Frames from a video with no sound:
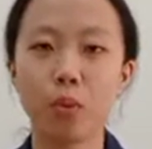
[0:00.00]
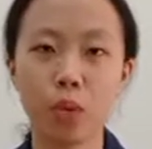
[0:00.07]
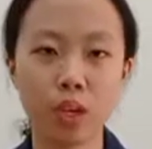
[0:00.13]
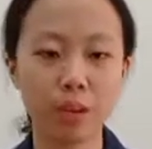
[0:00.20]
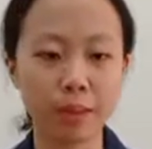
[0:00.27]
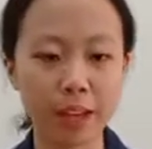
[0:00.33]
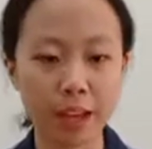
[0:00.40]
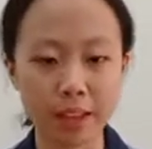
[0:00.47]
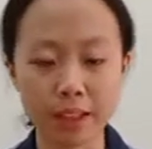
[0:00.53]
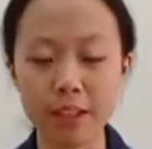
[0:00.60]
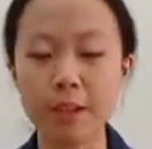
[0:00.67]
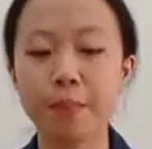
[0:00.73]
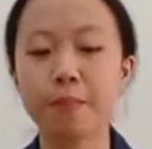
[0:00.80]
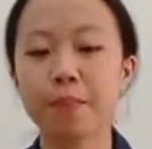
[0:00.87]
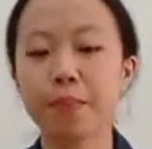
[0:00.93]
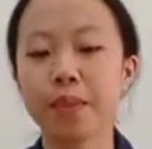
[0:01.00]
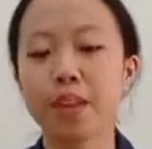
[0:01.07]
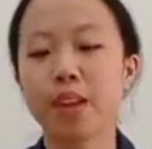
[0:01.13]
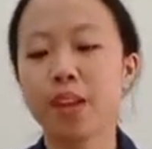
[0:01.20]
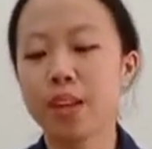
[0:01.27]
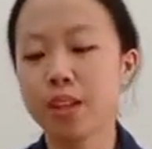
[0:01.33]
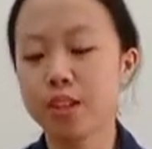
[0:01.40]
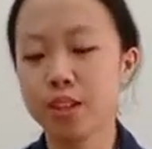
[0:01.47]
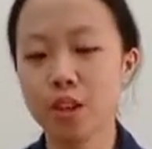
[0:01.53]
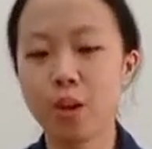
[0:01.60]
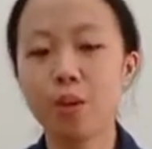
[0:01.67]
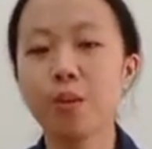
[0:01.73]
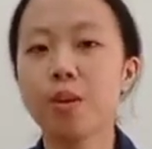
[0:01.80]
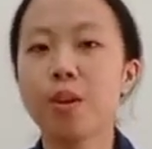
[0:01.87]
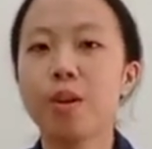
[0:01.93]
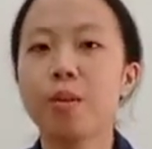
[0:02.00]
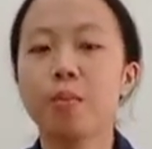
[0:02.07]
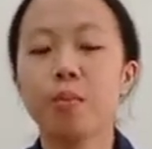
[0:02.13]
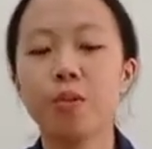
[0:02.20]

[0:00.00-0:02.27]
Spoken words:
Dwi Rianti. So,